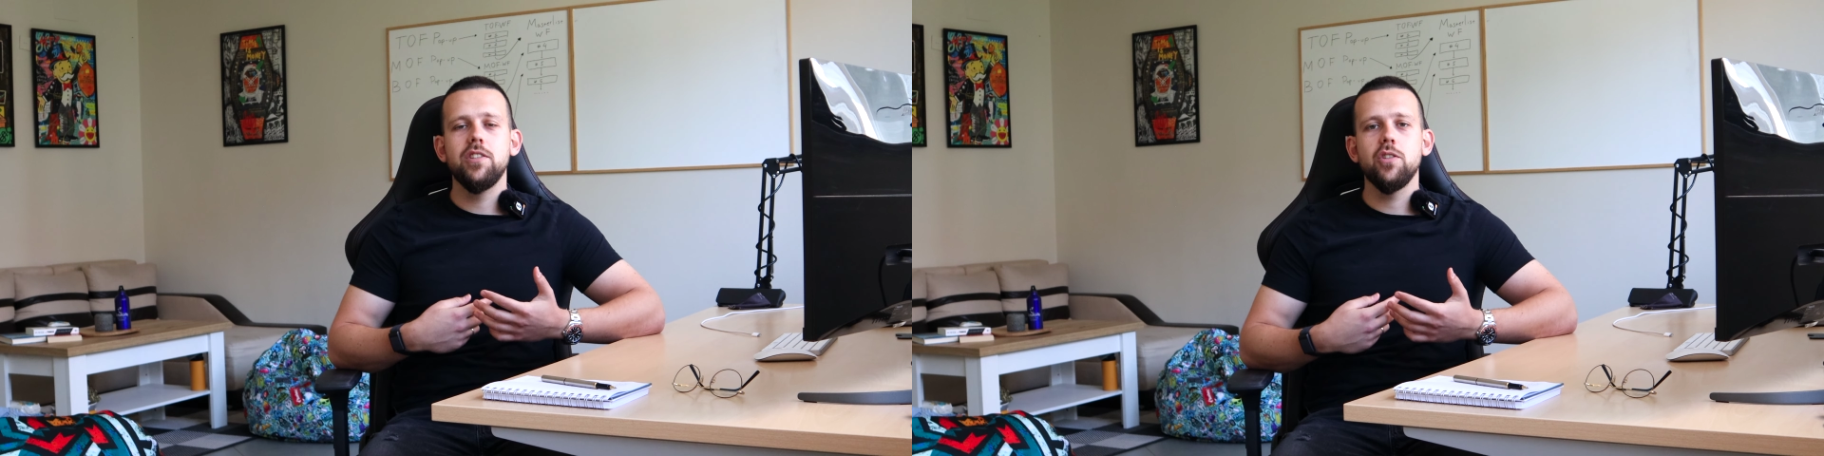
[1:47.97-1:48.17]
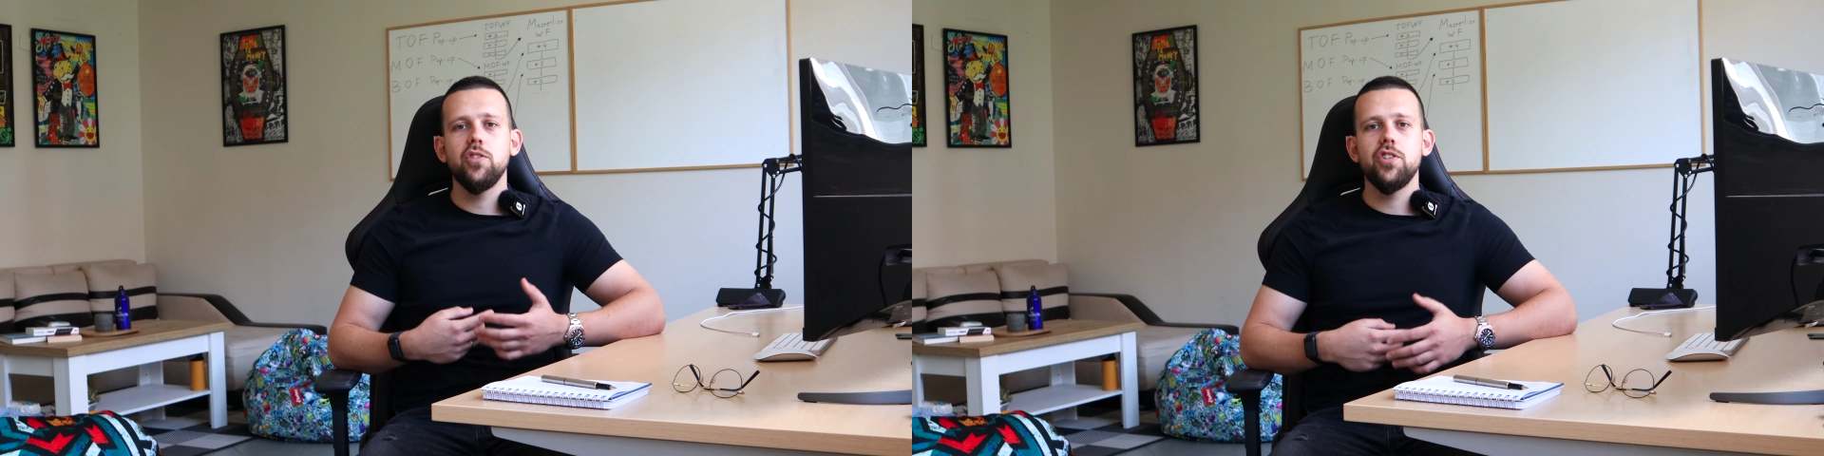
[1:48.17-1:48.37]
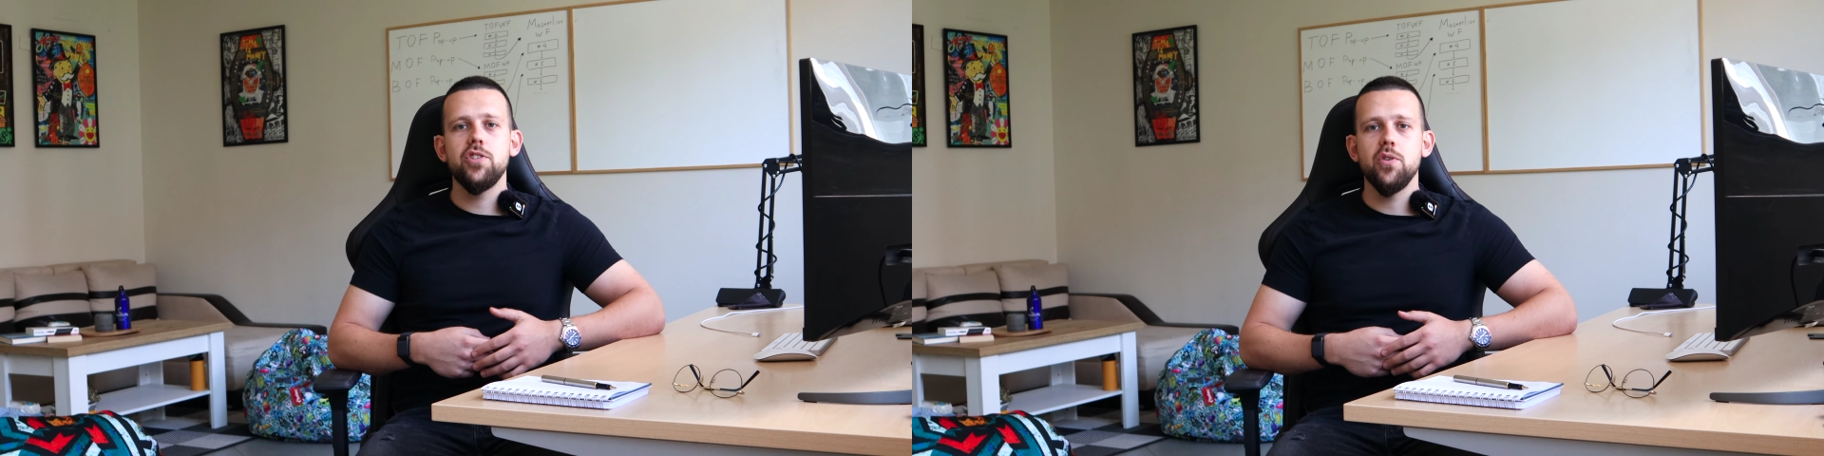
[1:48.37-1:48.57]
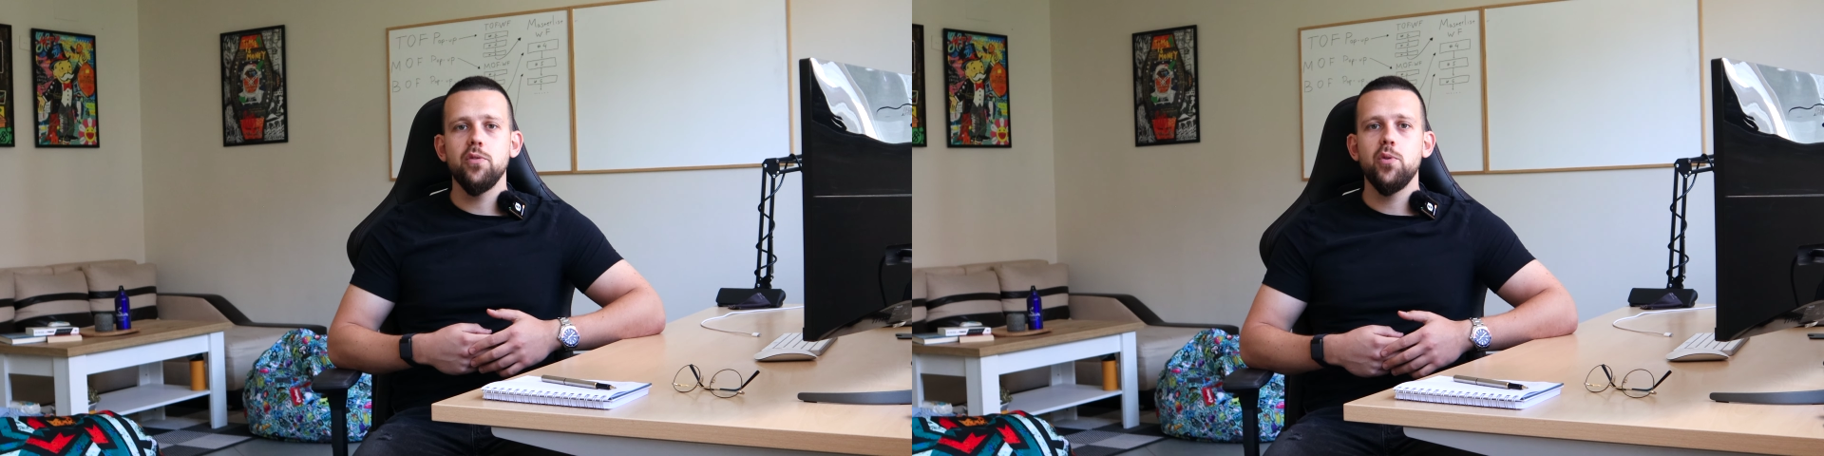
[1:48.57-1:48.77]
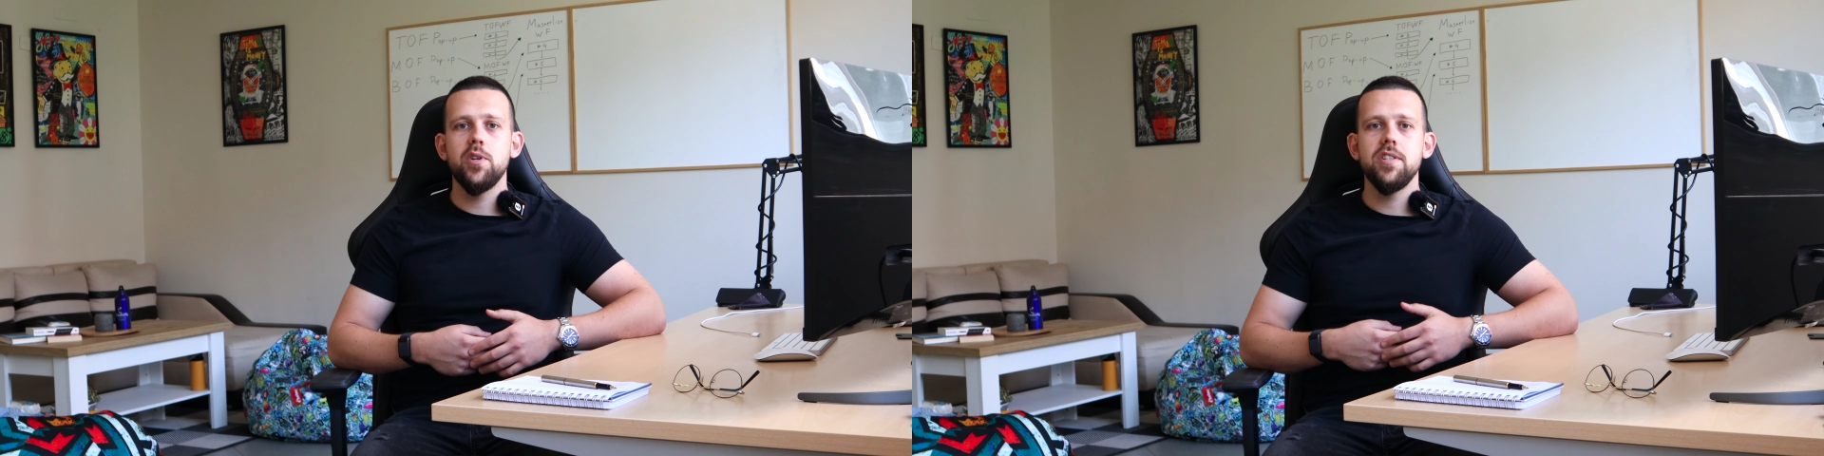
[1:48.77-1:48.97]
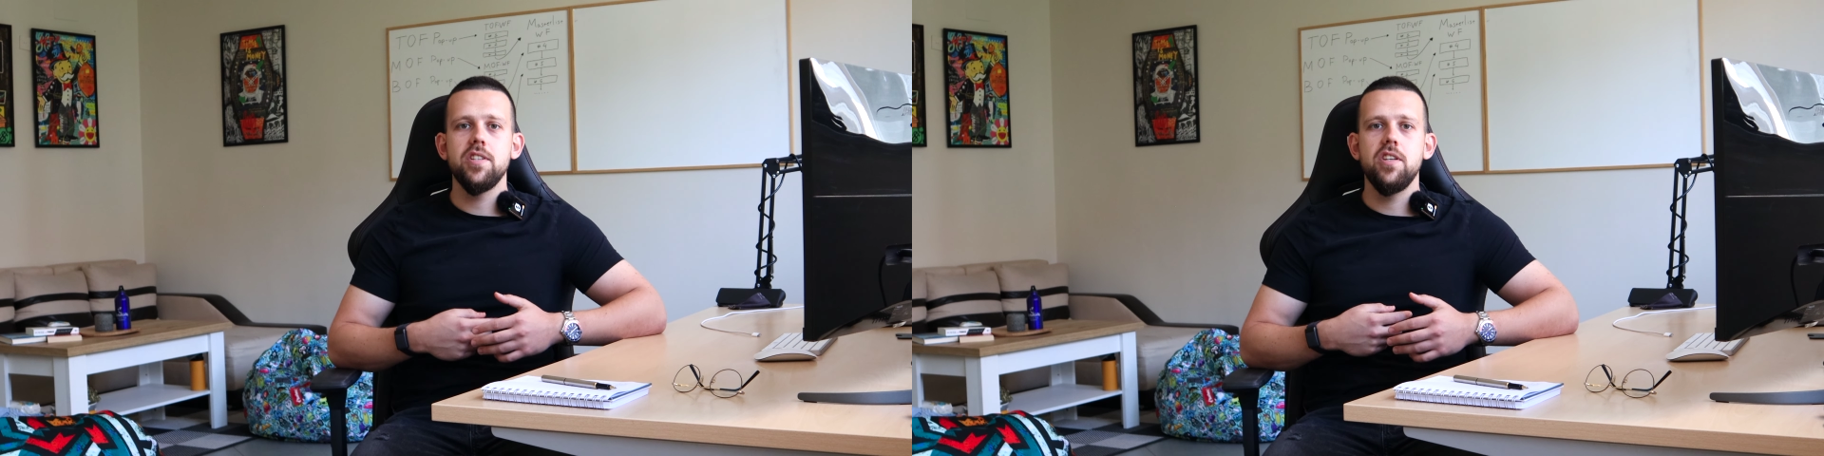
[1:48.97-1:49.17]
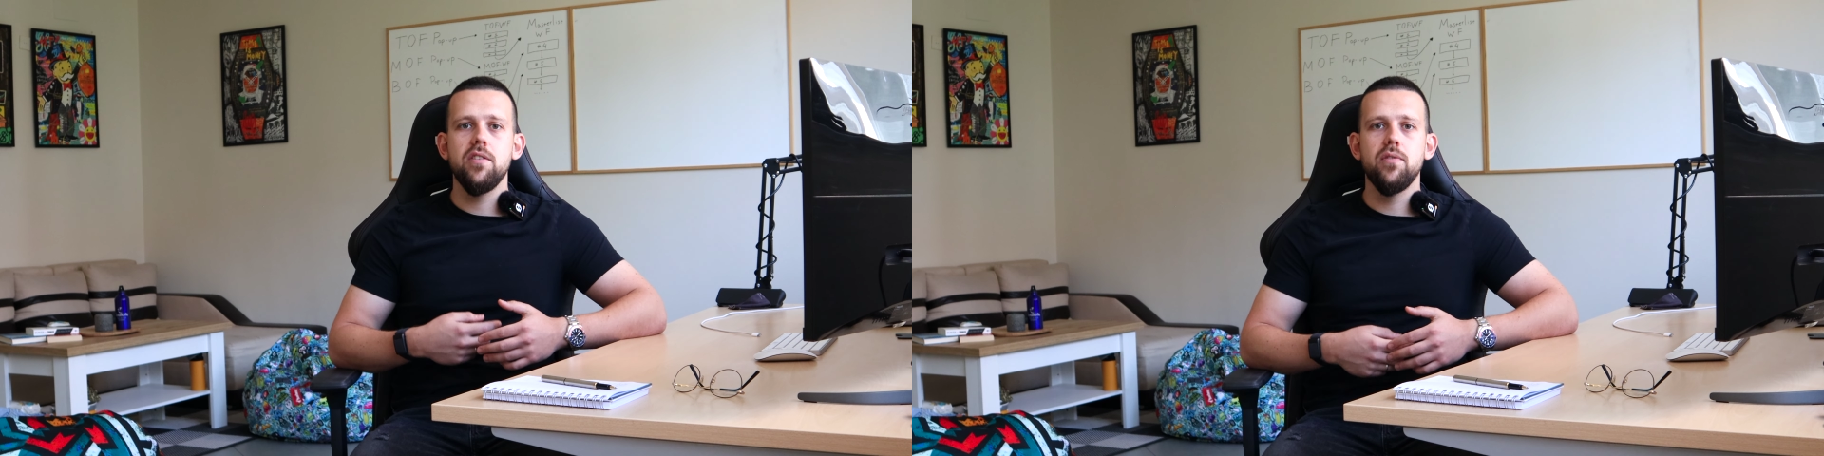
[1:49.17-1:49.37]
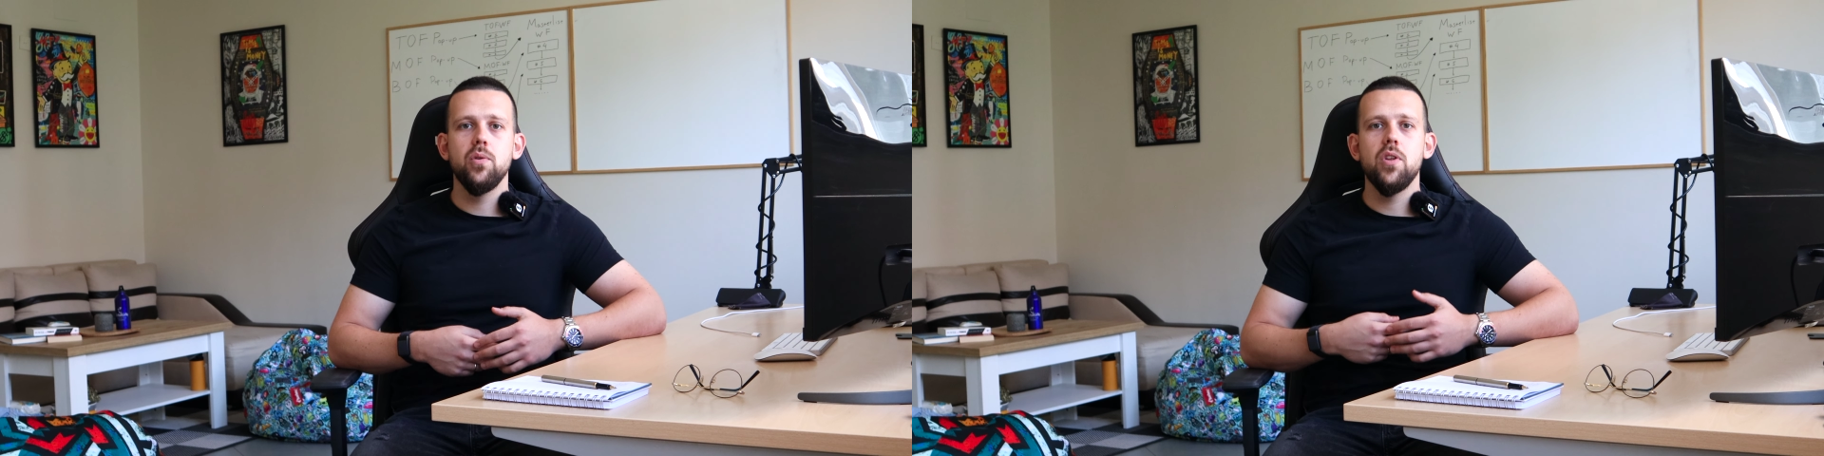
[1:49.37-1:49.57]
and other softwares
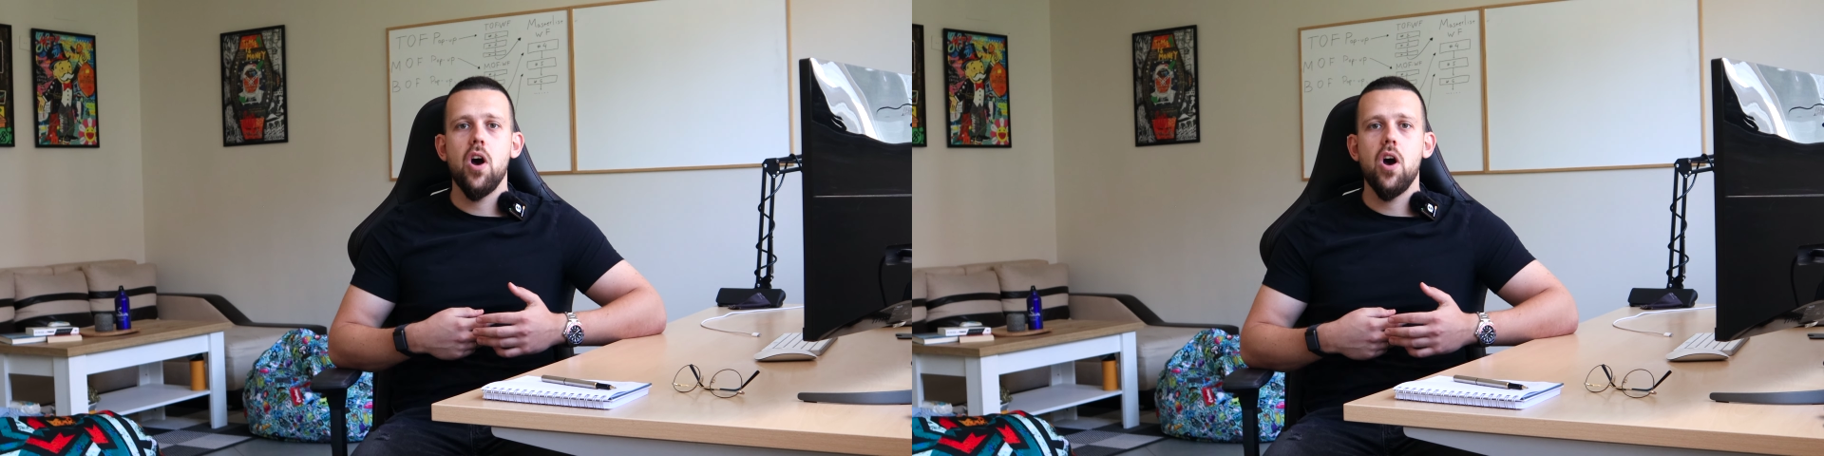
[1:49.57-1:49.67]
give you